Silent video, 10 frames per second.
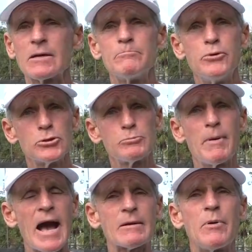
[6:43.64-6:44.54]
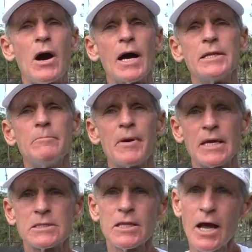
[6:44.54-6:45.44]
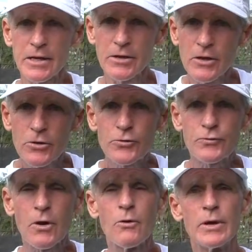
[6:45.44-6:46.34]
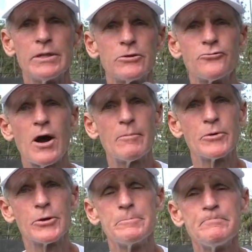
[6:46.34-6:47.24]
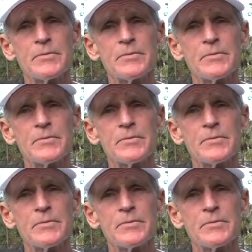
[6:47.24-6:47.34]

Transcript: push back behind the baseline, throw in the dropper.